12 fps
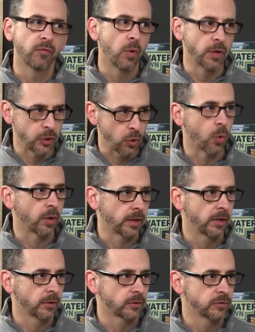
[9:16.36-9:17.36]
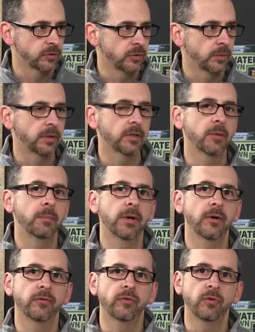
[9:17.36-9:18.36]
of what your character's doing
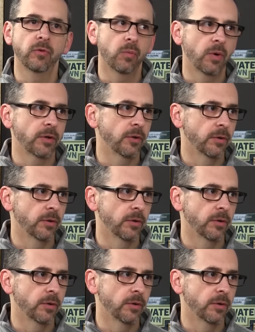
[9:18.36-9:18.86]
compared to what